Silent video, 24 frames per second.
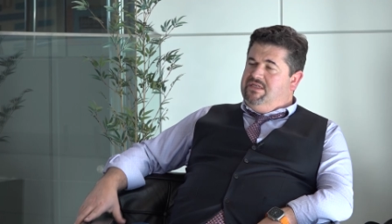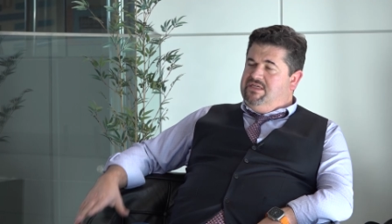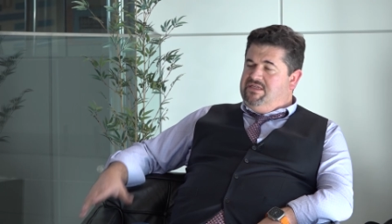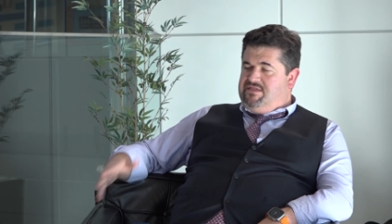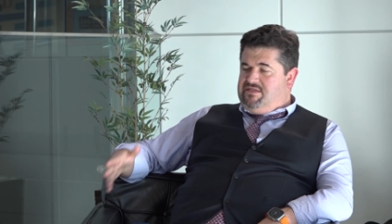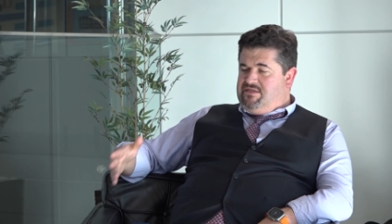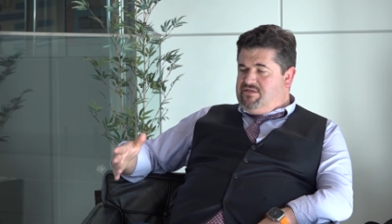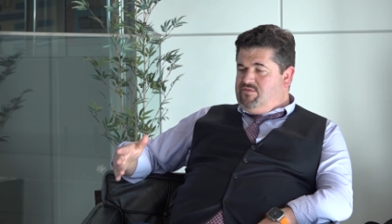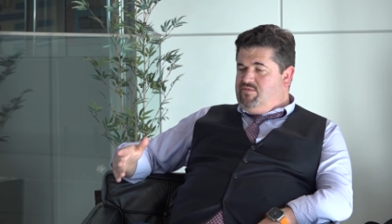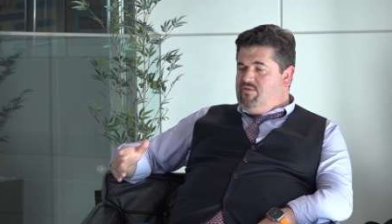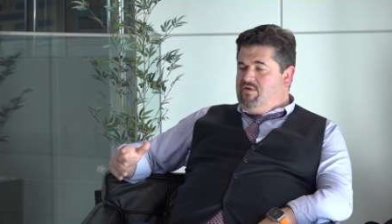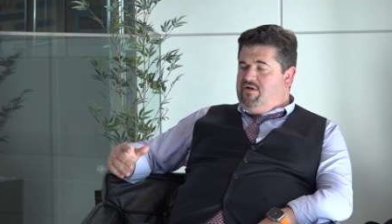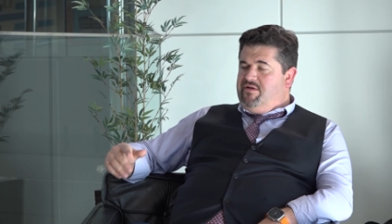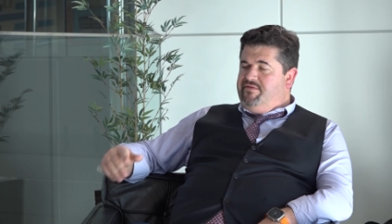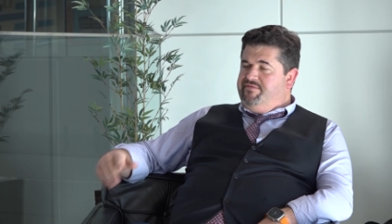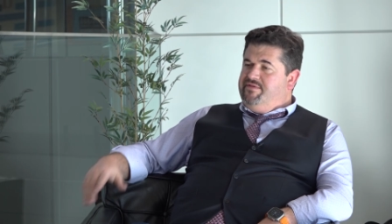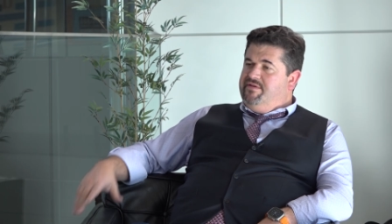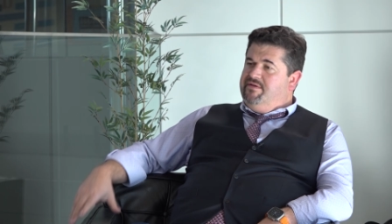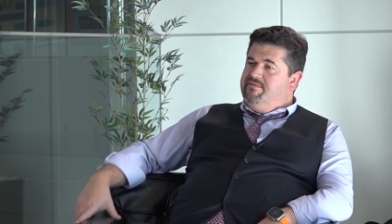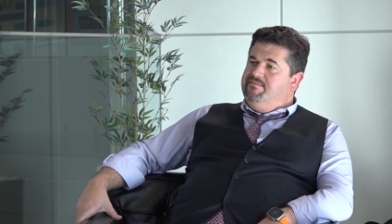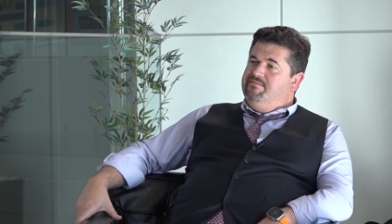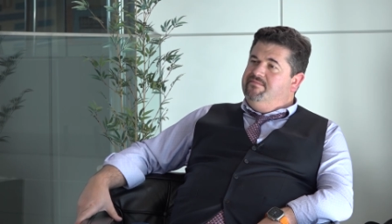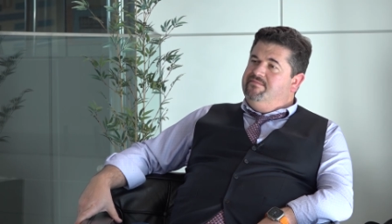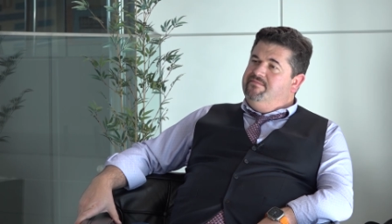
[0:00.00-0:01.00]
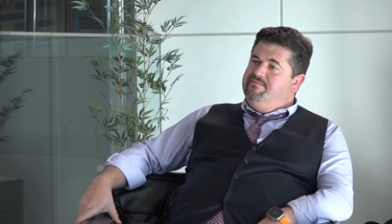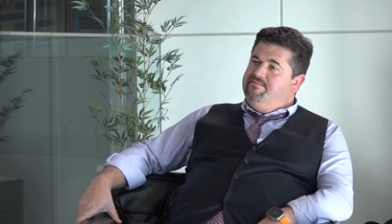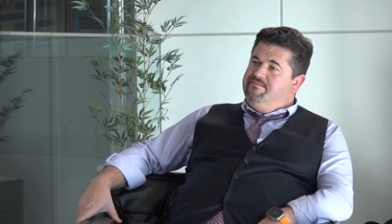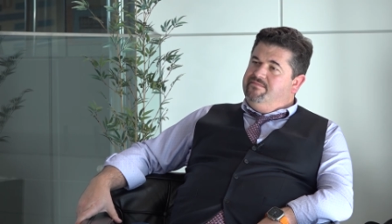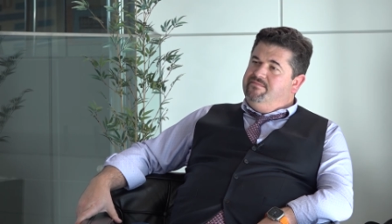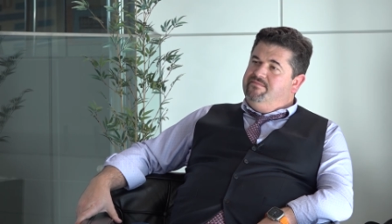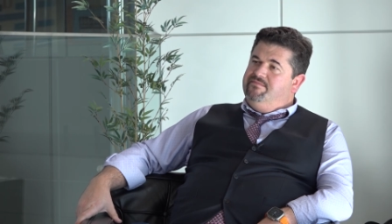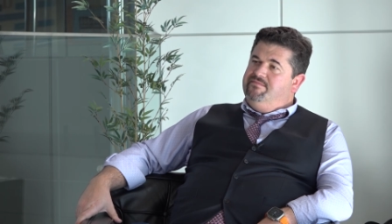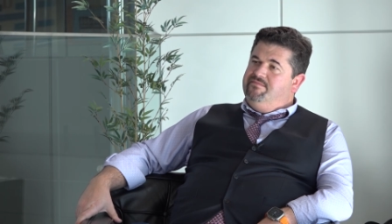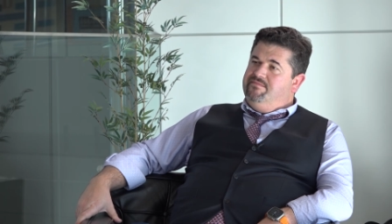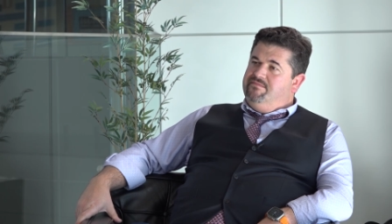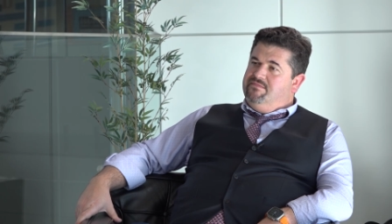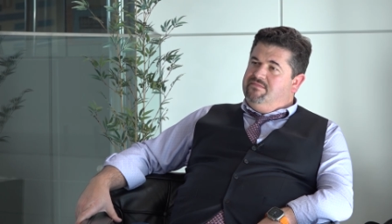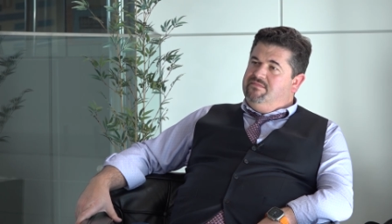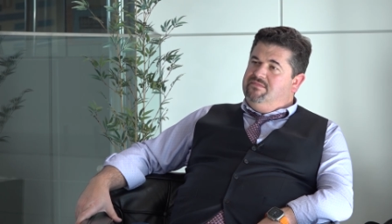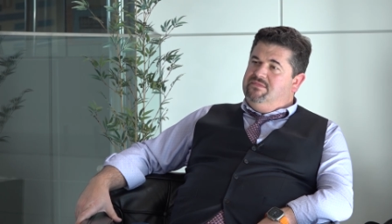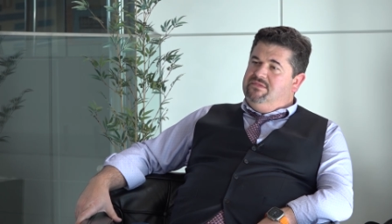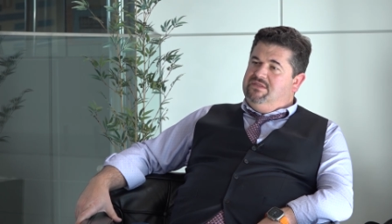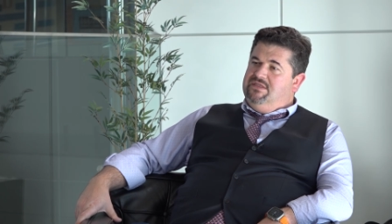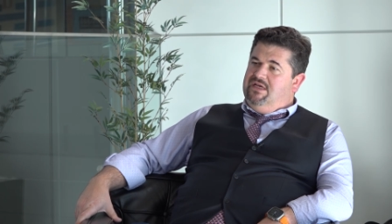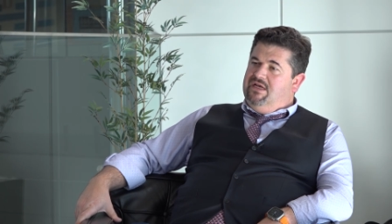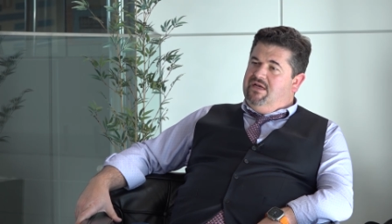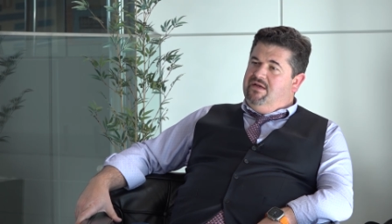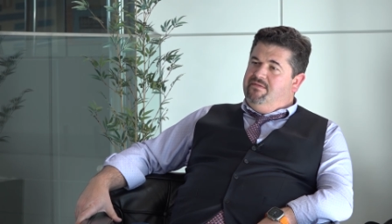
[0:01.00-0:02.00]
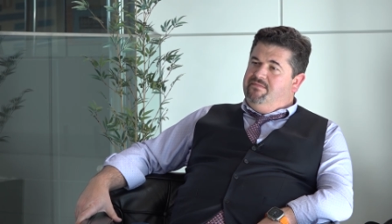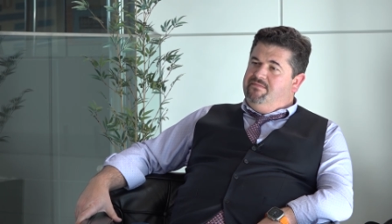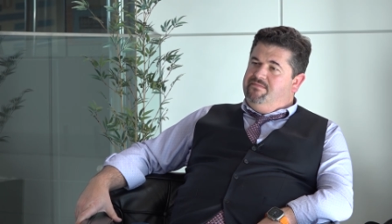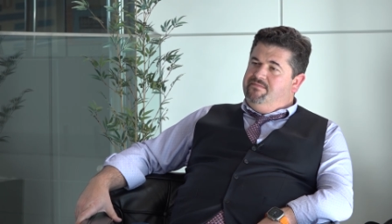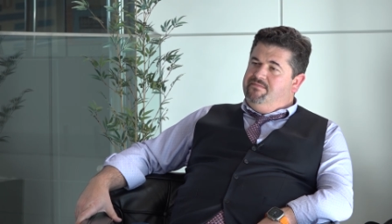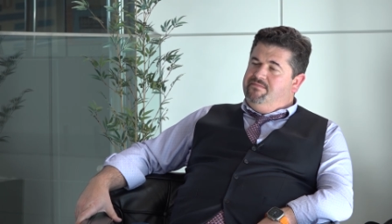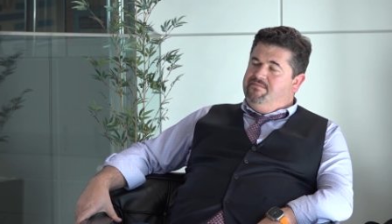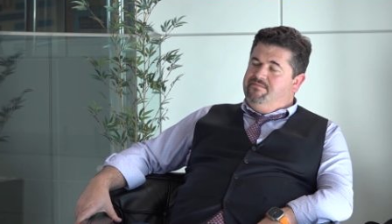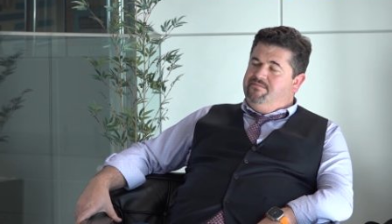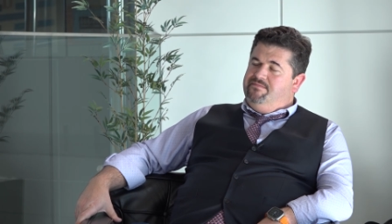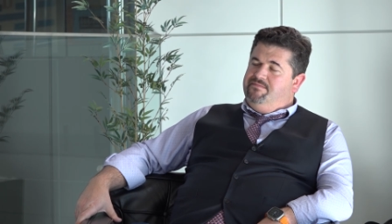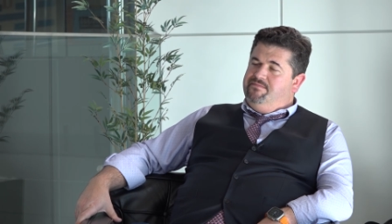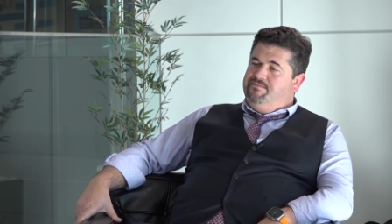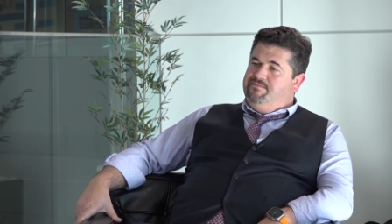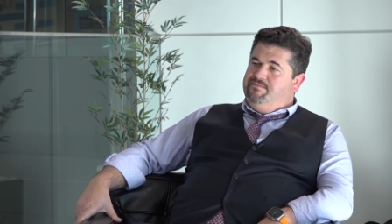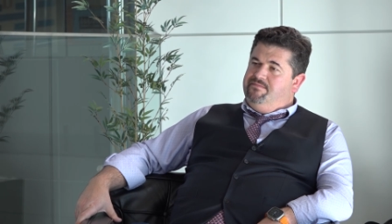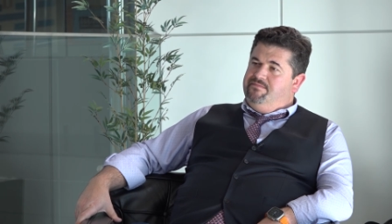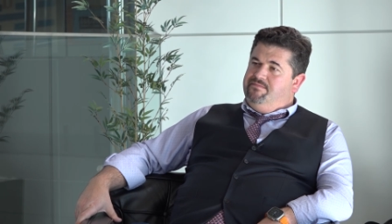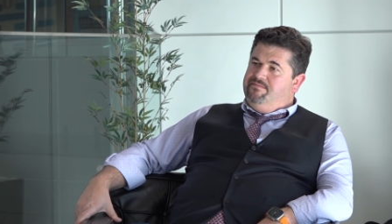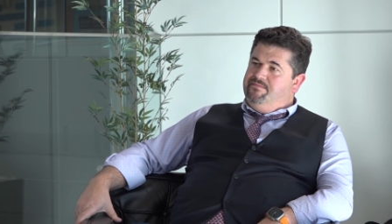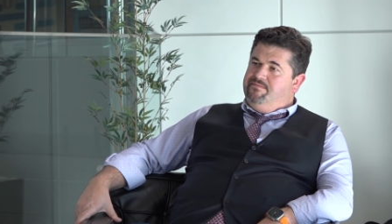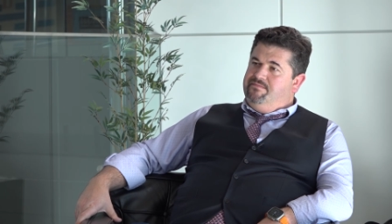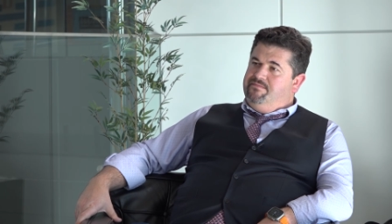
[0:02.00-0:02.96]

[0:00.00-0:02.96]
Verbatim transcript: This is so one of this them. is it right here. Yeah. We we are so